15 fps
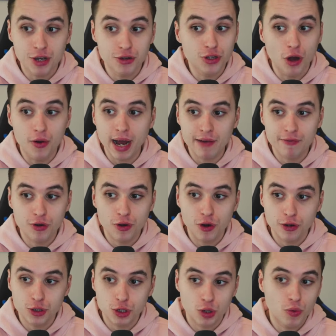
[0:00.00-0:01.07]
You don't have
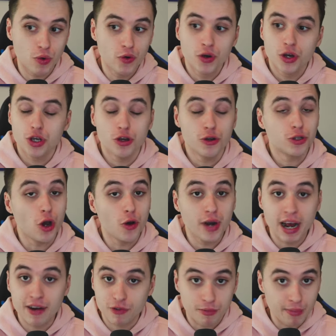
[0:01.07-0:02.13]
Ugo Chukwu. You don't
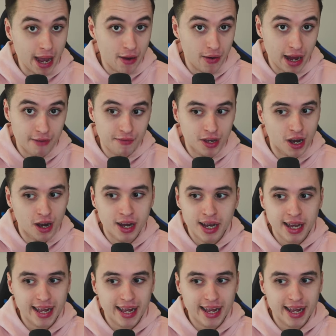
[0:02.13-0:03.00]
have Romeo Lavia.